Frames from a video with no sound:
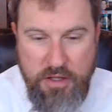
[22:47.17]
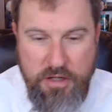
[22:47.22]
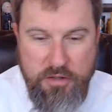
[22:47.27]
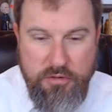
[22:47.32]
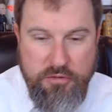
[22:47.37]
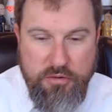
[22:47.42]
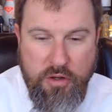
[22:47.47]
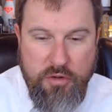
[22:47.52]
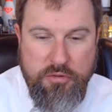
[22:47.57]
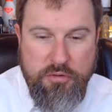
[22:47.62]

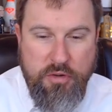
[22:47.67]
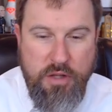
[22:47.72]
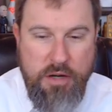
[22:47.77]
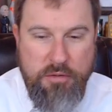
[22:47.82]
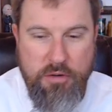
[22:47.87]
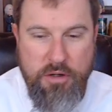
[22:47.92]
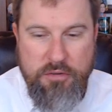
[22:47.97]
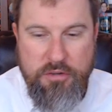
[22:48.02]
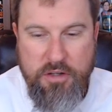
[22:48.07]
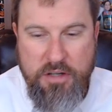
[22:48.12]
Senate, saw
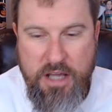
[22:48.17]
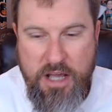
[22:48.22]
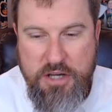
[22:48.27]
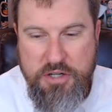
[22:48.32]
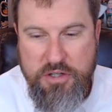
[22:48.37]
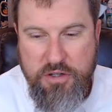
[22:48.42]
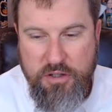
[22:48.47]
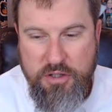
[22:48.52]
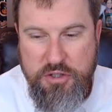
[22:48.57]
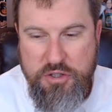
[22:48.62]
slavery as a
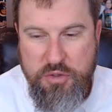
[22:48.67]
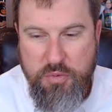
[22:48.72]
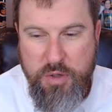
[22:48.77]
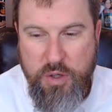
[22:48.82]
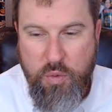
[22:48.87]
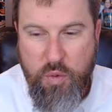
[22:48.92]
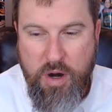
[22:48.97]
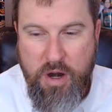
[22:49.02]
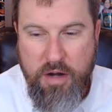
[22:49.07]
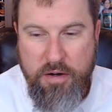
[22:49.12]
national issue
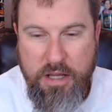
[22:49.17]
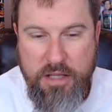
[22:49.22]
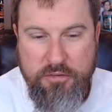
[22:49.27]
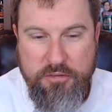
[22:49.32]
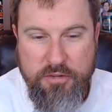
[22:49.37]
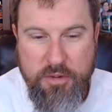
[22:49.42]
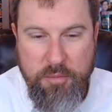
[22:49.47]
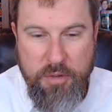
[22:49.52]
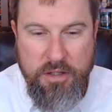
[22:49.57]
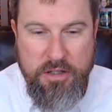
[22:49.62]
requiring
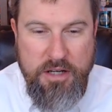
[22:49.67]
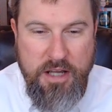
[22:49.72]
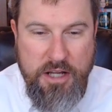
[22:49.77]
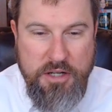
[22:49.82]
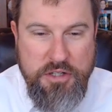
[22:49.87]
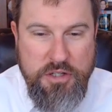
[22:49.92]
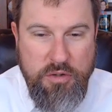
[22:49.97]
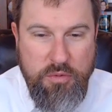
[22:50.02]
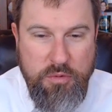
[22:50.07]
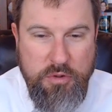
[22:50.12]
a similarly
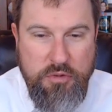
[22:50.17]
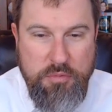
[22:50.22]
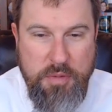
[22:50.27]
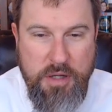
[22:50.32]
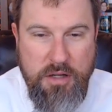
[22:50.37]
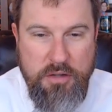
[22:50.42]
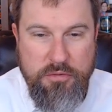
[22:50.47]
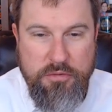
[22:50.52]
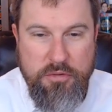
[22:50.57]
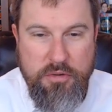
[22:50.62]
national
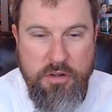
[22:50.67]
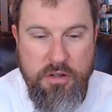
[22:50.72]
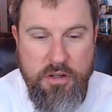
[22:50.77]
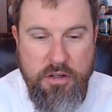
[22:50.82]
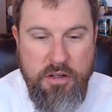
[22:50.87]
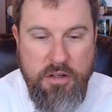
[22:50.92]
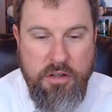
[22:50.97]
response.